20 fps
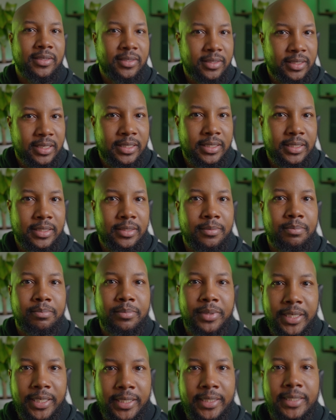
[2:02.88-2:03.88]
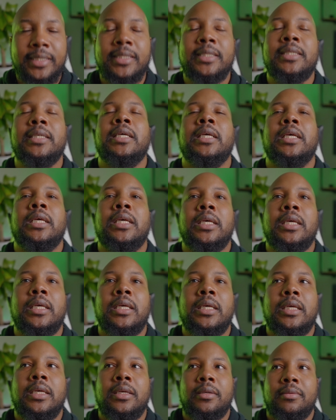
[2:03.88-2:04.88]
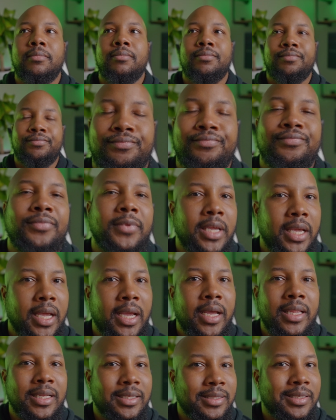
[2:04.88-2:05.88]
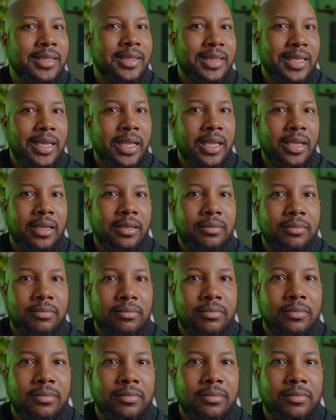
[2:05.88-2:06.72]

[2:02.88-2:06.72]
says it, but yeah, that's a thing.